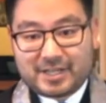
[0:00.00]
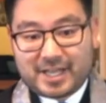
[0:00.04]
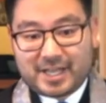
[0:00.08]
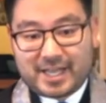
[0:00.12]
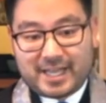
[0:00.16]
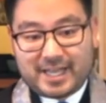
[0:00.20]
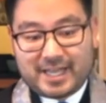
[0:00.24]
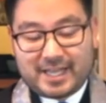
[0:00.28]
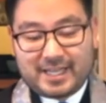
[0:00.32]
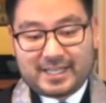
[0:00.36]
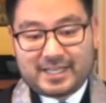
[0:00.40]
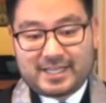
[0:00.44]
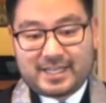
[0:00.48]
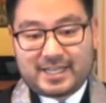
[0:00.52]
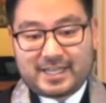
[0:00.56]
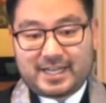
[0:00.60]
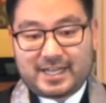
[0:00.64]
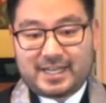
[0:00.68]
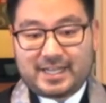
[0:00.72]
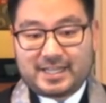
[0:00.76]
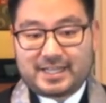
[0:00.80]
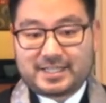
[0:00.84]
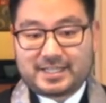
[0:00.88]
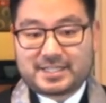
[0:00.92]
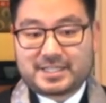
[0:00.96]
and
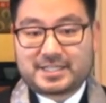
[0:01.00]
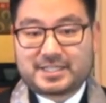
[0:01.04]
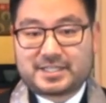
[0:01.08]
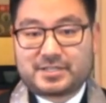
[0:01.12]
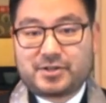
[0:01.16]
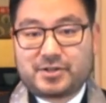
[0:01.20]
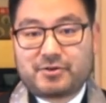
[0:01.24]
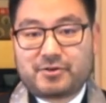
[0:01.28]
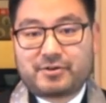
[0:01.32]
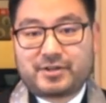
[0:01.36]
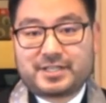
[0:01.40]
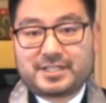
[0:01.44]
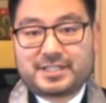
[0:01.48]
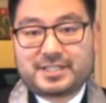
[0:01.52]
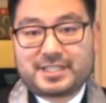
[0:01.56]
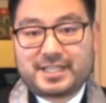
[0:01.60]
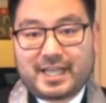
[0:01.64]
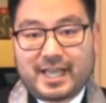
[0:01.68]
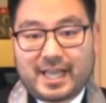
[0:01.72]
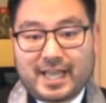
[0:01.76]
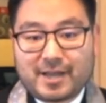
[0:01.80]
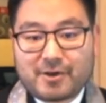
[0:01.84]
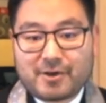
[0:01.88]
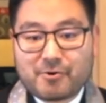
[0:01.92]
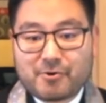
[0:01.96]
this is known as the
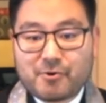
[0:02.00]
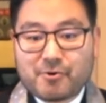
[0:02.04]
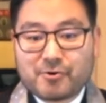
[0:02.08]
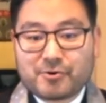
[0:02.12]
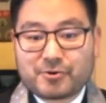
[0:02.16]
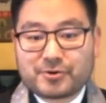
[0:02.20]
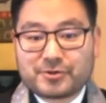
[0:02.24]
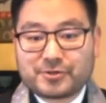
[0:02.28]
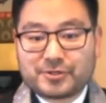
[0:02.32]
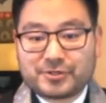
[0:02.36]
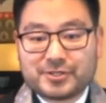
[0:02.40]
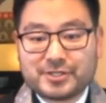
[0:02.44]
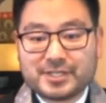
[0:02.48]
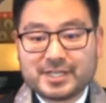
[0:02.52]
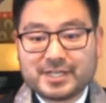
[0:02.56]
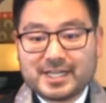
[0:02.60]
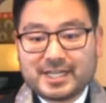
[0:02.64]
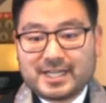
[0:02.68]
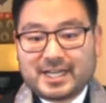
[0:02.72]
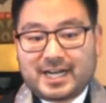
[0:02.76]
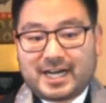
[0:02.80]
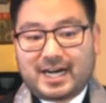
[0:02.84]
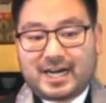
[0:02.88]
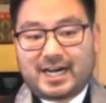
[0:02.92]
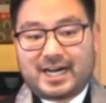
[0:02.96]
Ekoku,
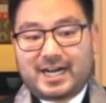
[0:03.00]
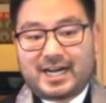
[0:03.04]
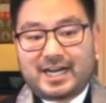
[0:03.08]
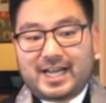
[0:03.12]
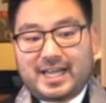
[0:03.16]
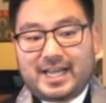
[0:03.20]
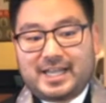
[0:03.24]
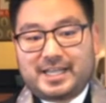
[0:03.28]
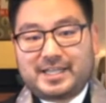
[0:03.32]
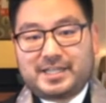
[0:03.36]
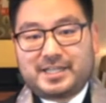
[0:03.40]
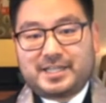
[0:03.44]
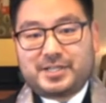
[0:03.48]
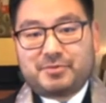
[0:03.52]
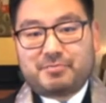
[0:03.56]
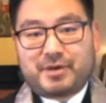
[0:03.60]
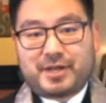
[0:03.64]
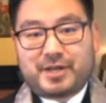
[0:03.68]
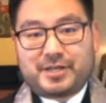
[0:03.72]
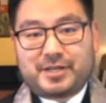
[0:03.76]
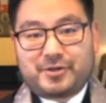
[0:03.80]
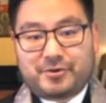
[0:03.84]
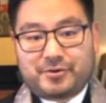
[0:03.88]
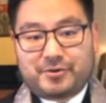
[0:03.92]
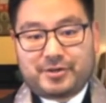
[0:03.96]
and you
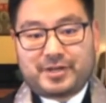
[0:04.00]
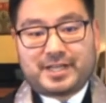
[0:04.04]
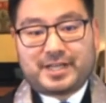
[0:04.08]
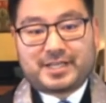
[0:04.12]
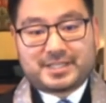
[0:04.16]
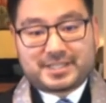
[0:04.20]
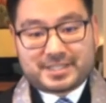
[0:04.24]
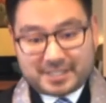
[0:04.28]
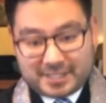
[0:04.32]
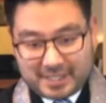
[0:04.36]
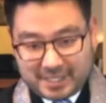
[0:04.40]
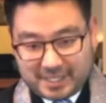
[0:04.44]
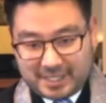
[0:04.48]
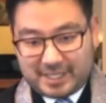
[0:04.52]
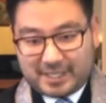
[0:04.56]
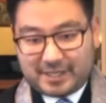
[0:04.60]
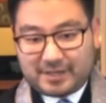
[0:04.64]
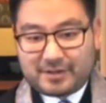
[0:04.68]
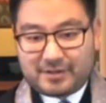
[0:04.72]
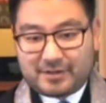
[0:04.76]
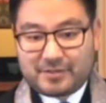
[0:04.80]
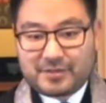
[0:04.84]
might know it as the